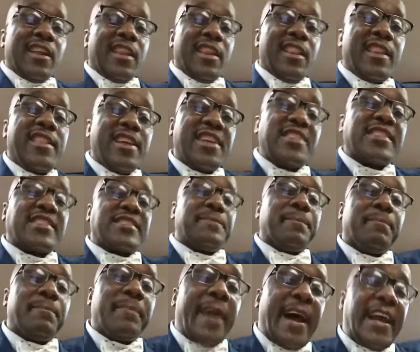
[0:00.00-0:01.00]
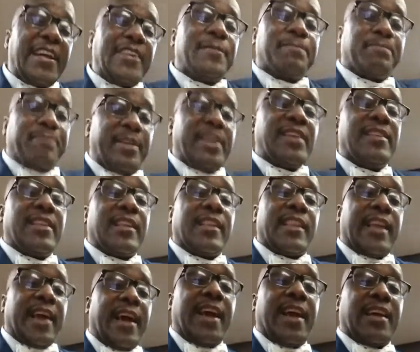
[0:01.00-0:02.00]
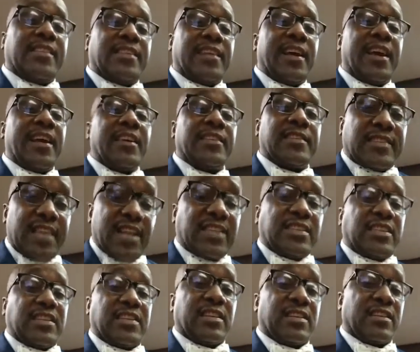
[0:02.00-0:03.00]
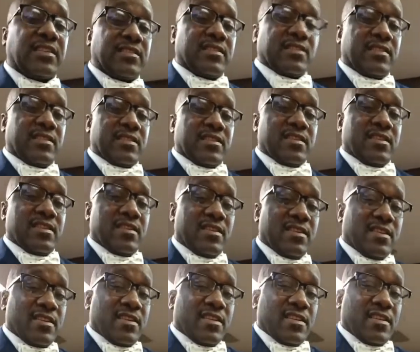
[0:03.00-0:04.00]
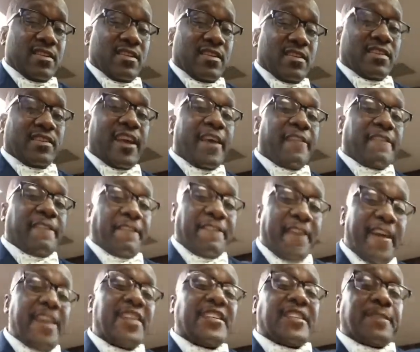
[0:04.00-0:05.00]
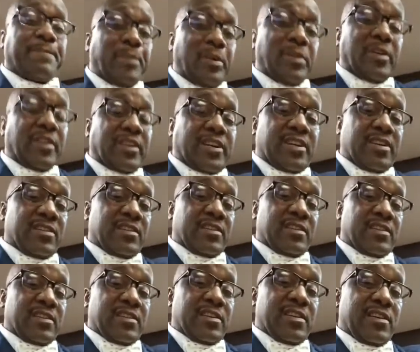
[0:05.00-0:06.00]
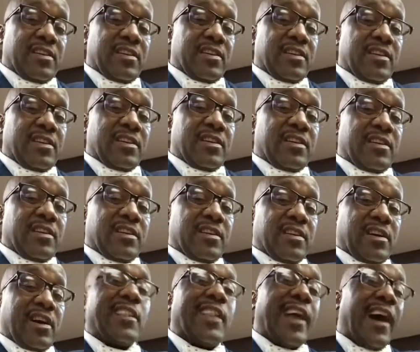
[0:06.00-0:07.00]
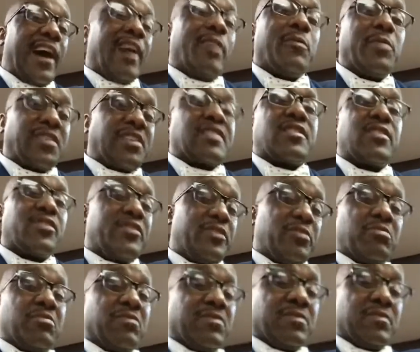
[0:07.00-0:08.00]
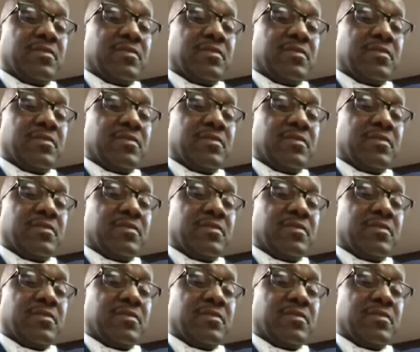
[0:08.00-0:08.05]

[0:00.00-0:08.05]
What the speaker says: this might be the last session that Facebook allow us to do.